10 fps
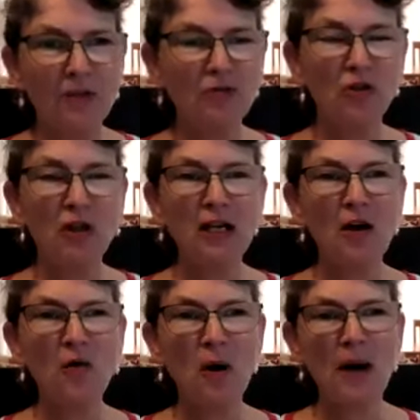Do they
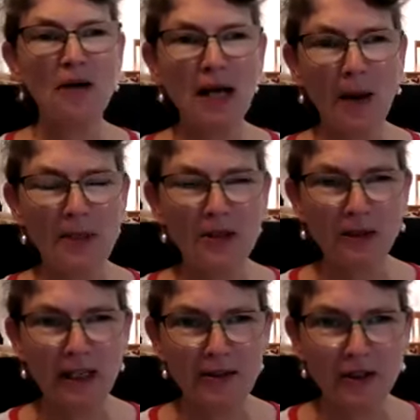know about capital
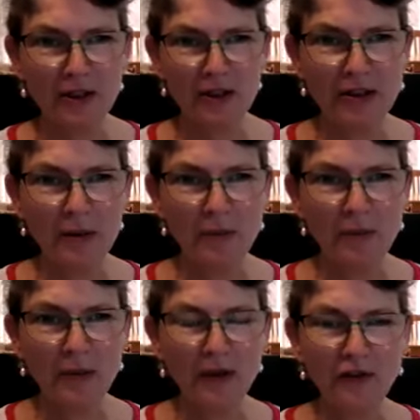letters?
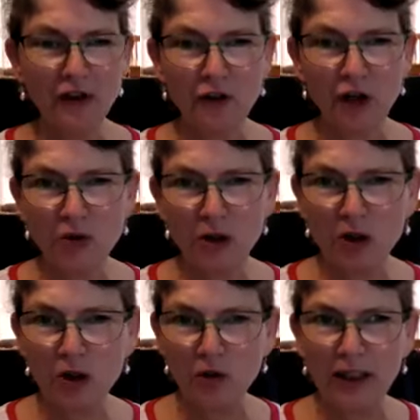But for your older
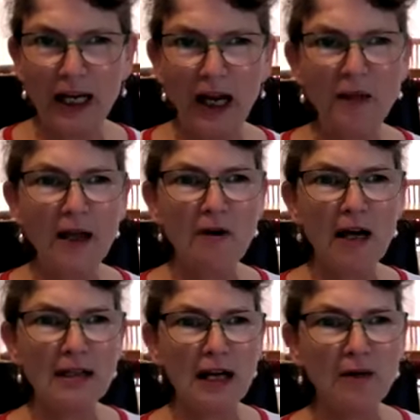children, can they
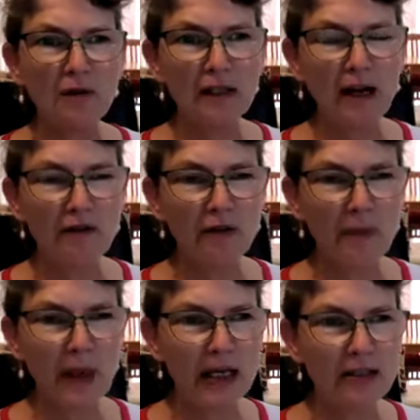write out the
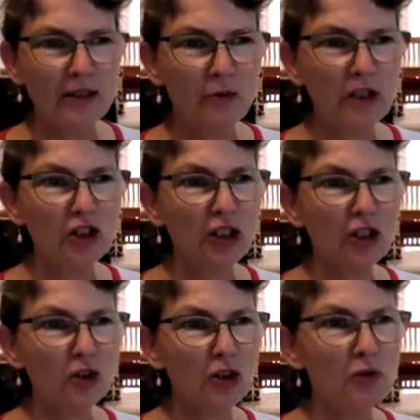alphabet, which
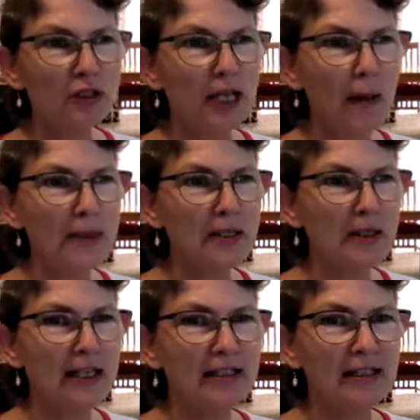includes capital
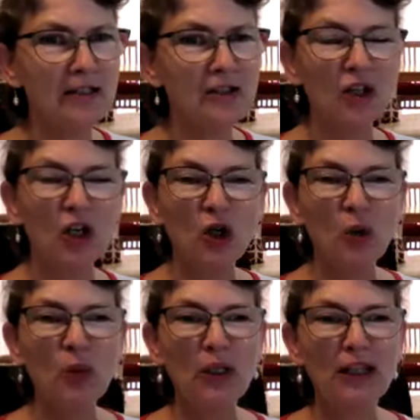letters
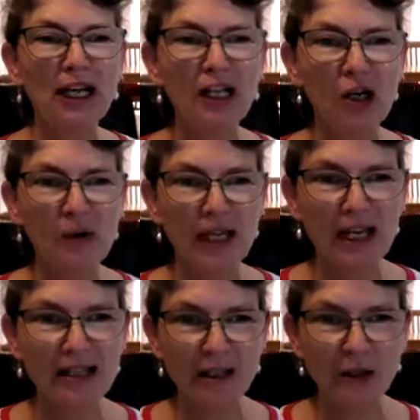with their
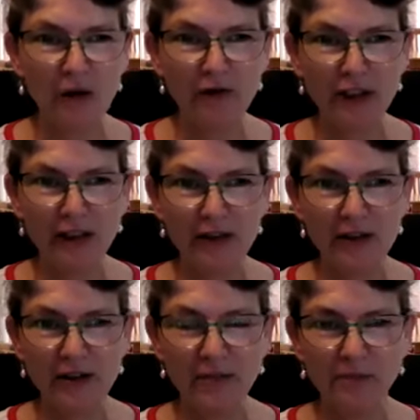lowercase
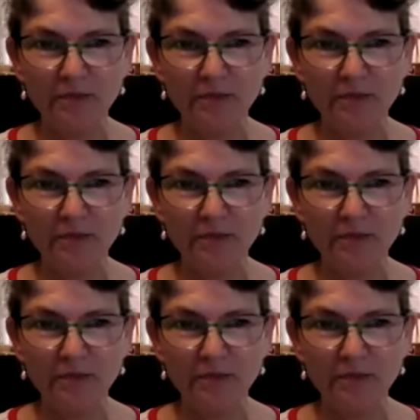equivalents?